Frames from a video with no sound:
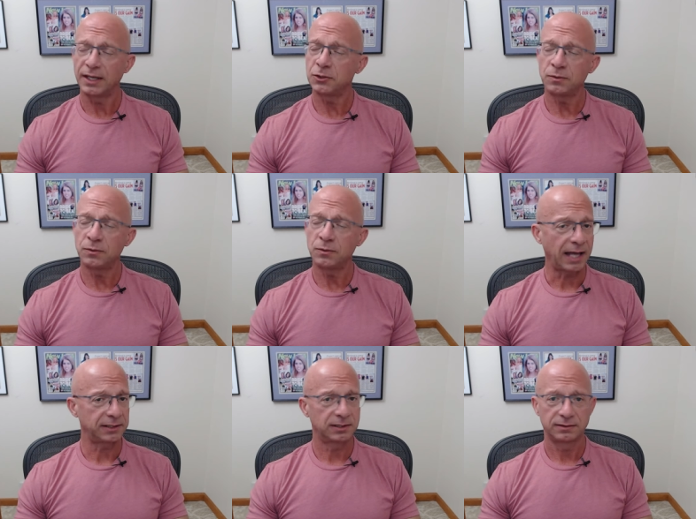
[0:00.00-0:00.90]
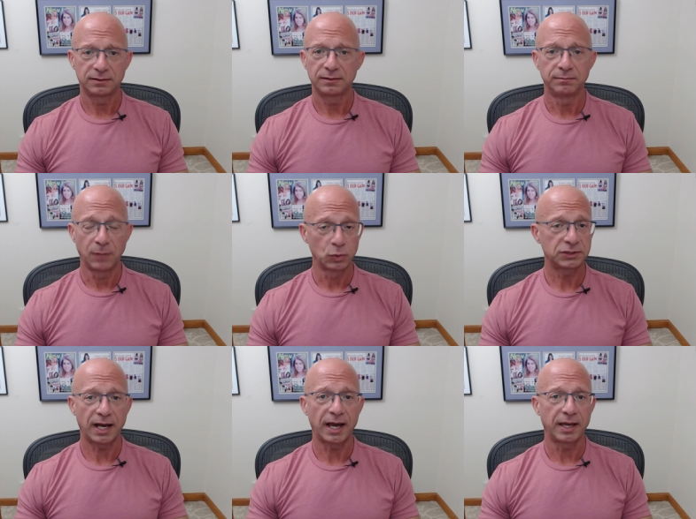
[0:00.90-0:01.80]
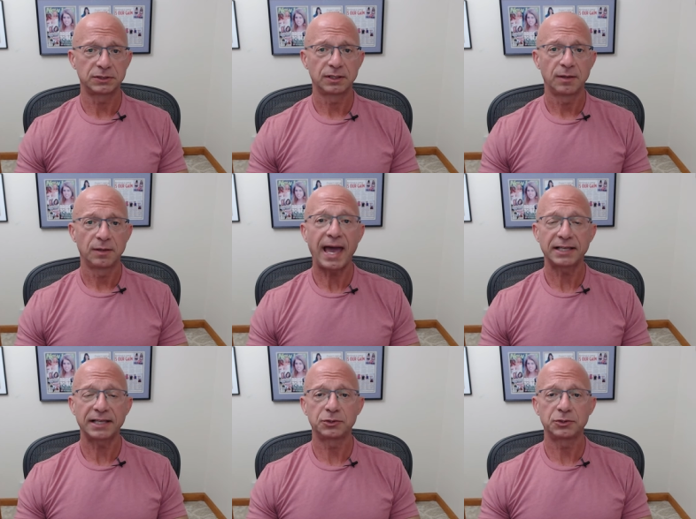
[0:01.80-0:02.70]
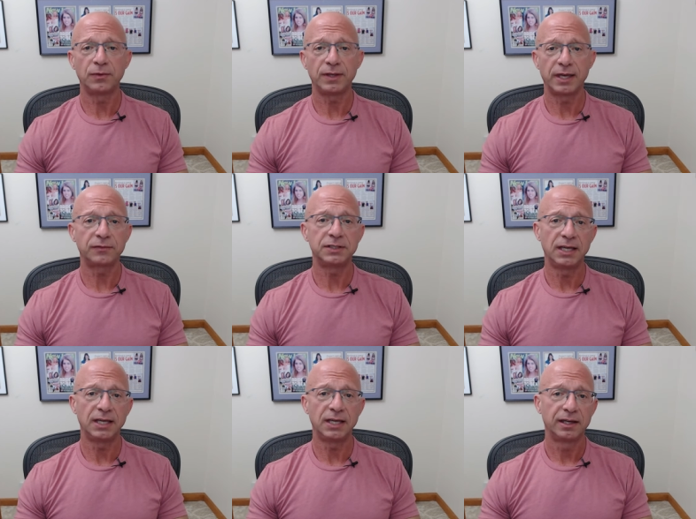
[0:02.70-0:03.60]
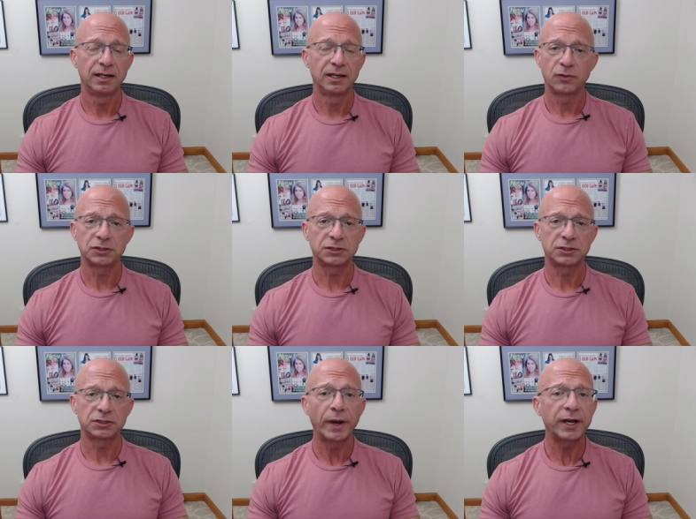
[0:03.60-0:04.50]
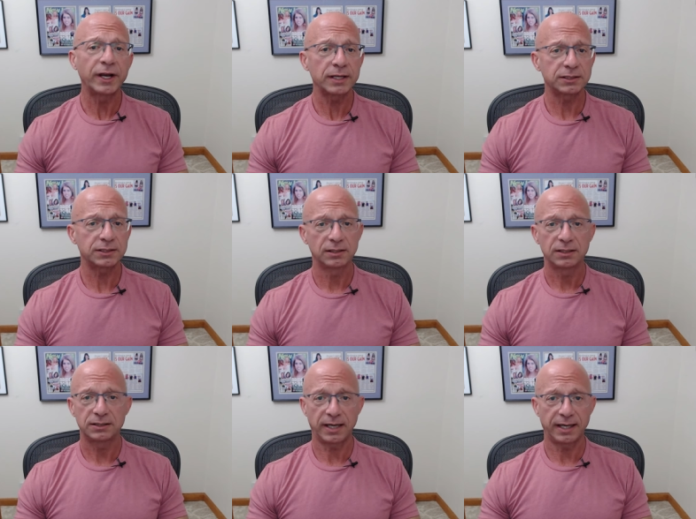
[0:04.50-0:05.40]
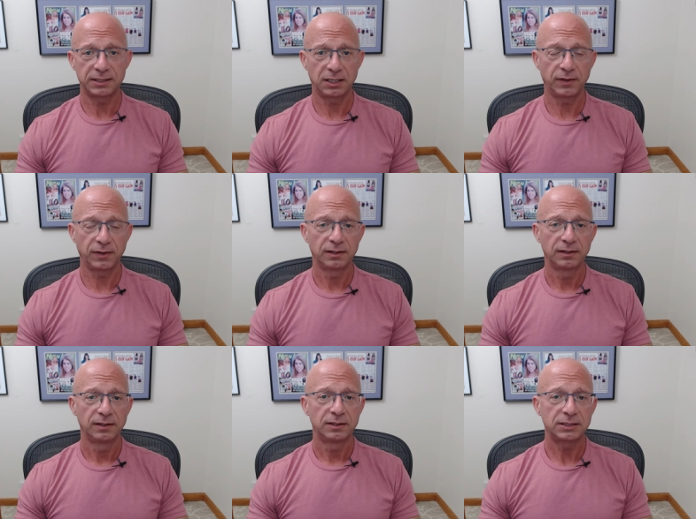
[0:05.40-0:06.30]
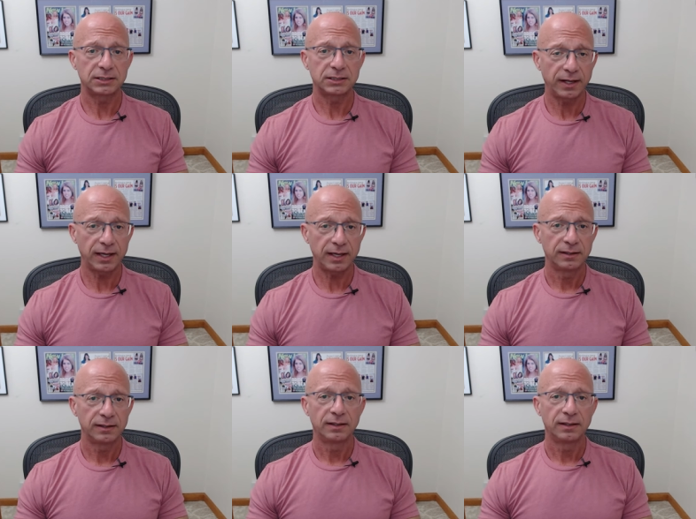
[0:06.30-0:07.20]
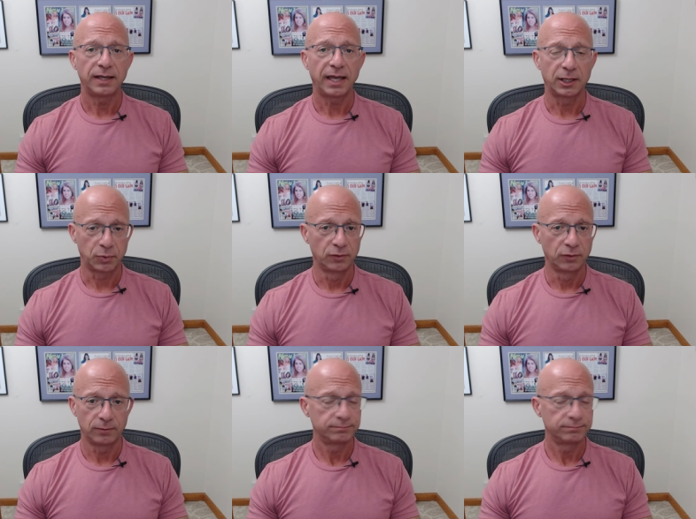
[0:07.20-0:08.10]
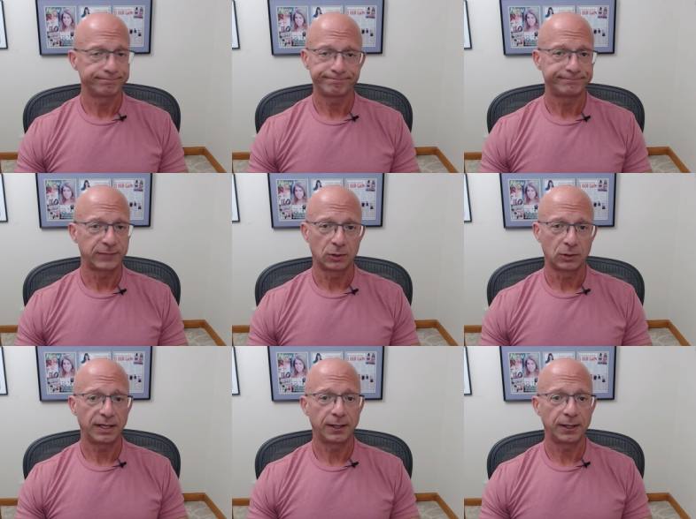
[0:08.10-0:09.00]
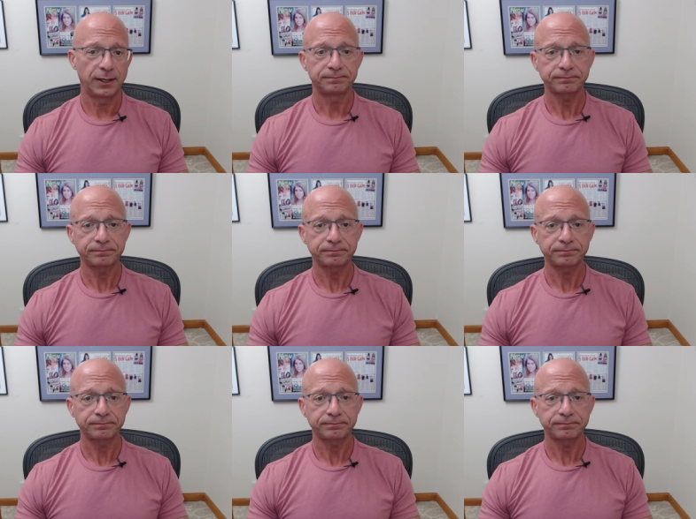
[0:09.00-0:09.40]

They do not, most times, pass through the FDA for some rigorous scientific study and approval. No, they don't.